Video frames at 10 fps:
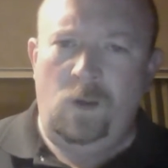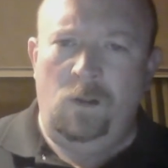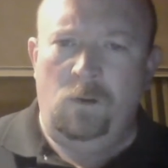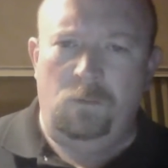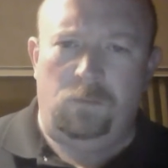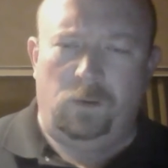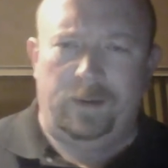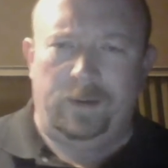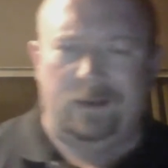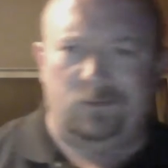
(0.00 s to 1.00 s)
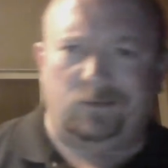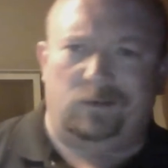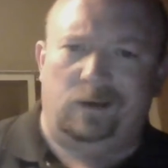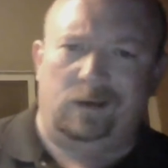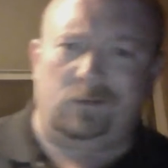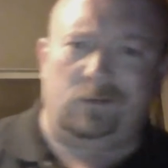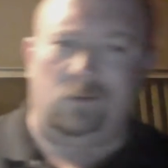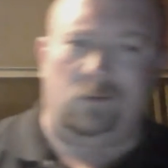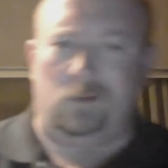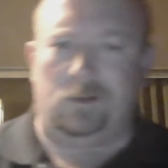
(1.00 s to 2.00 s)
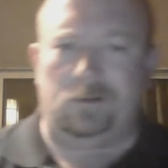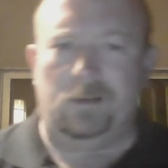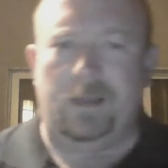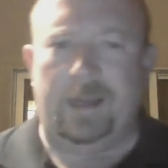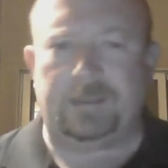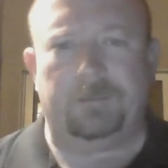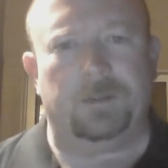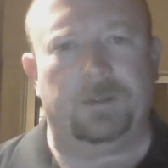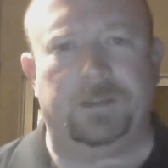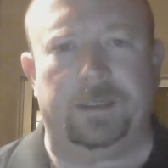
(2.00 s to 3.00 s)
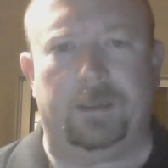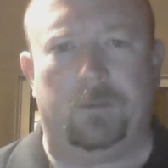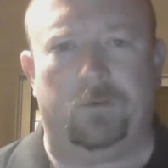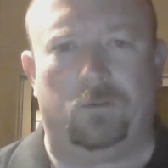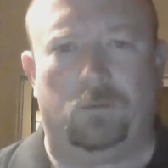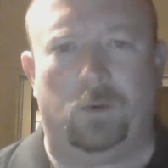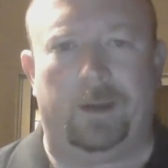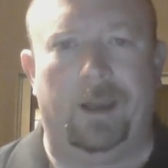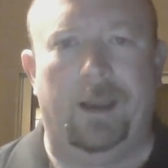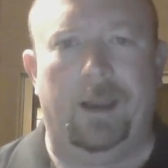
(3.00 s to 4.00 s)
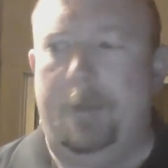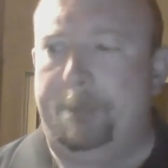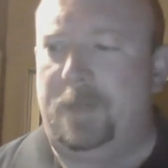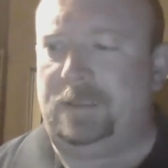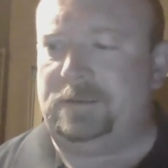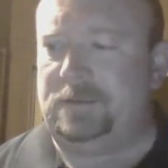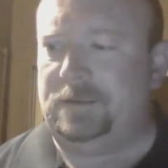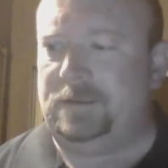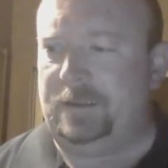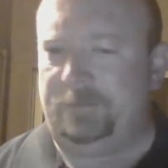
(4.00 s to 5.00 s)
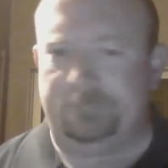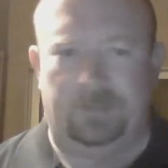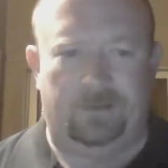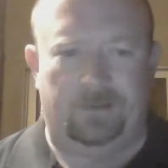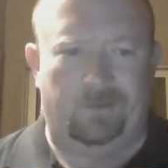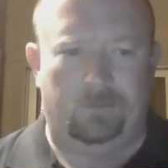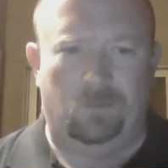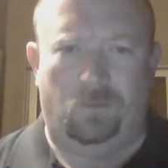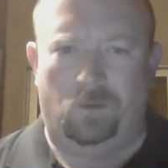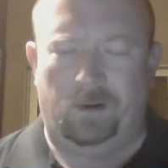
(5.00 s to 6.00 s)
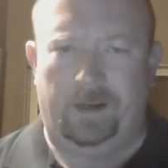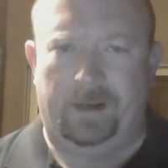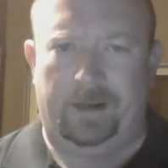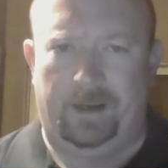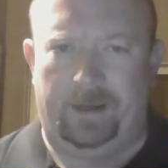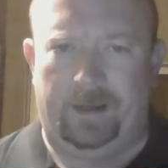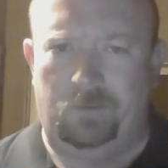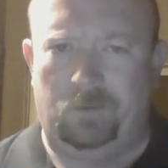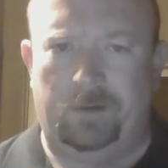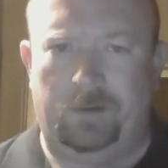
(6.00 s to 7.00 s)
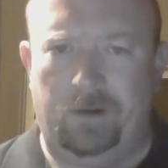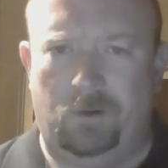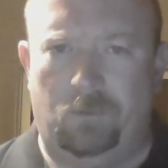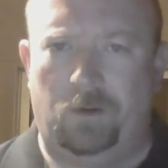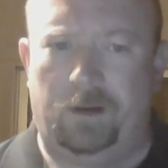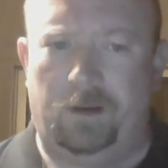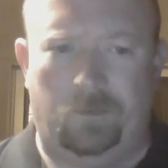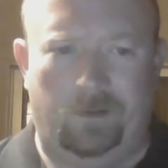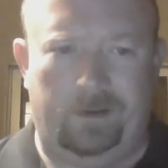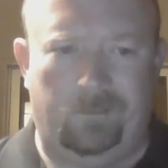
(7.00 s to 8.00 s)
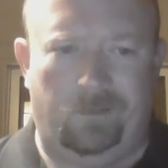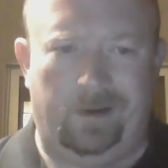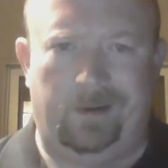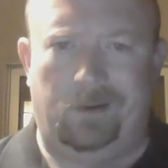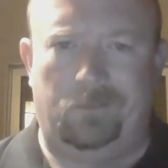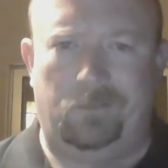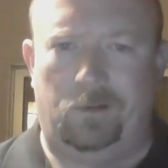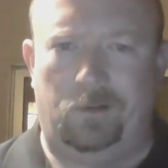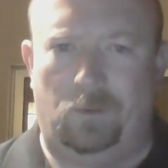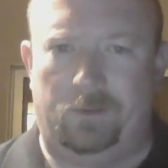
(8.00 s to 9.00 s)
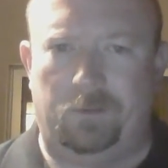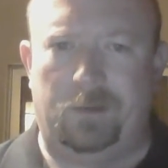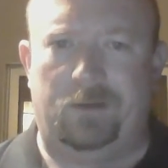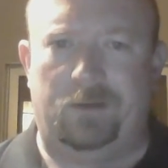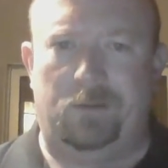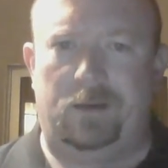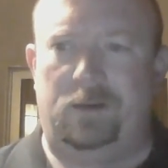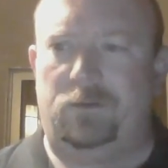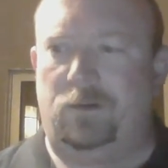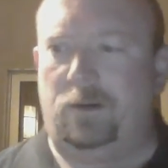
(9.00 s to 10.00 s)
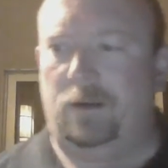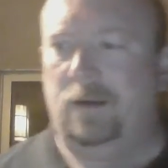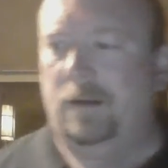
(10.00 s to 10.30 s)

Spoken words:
home brewing as opposed to, say, commercial brewing. But as I said before, and I am doing my homework, I'm trying to find out, you know, what everybody's opinions are